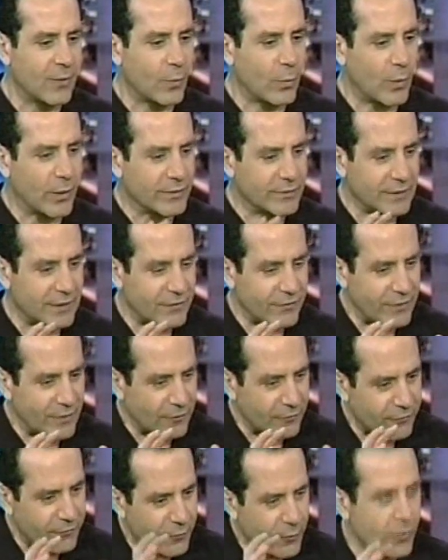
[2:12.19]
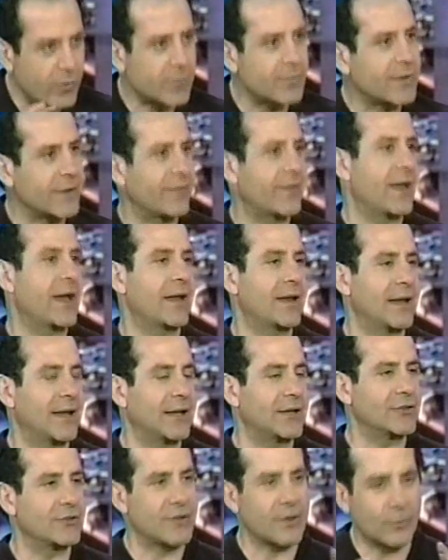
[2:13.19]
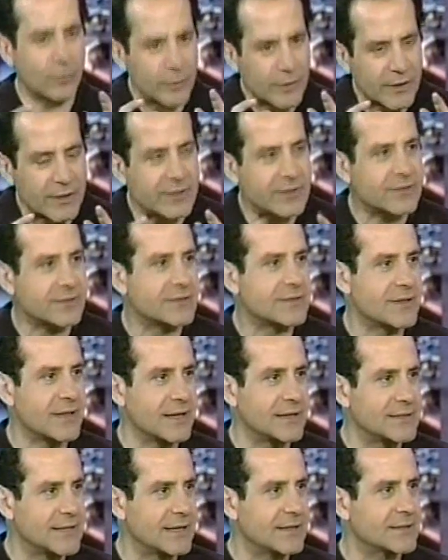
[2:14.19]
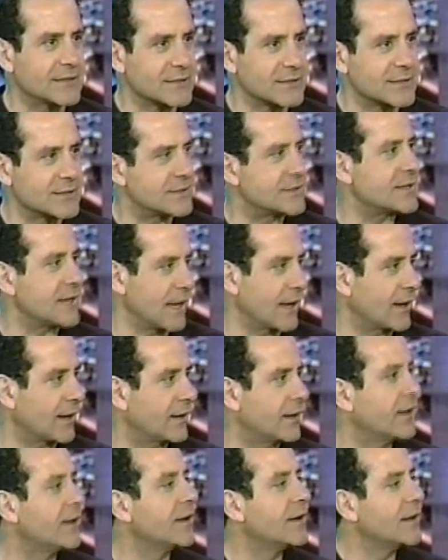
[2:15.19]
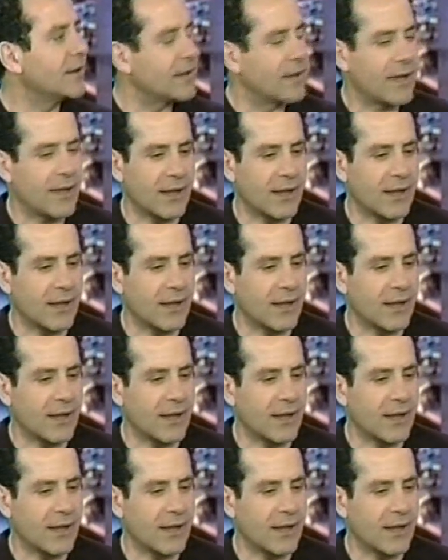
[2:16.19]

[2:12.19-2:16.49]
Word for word: once, if they're formed at that age, they really, they tend to stick. Mm-hmm.